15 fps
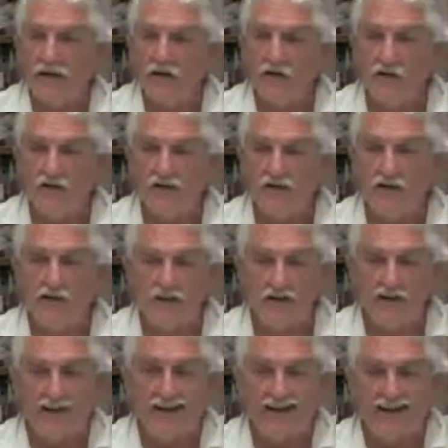You'll see
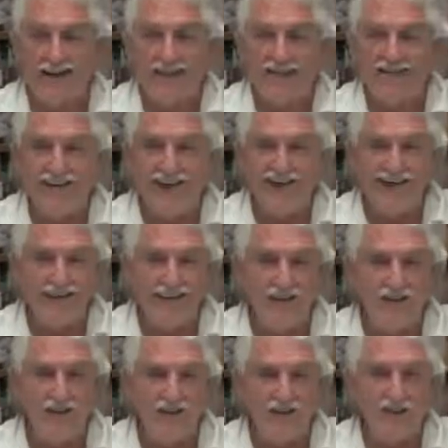that
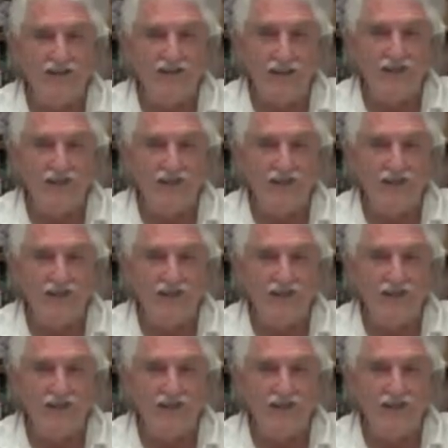intelligence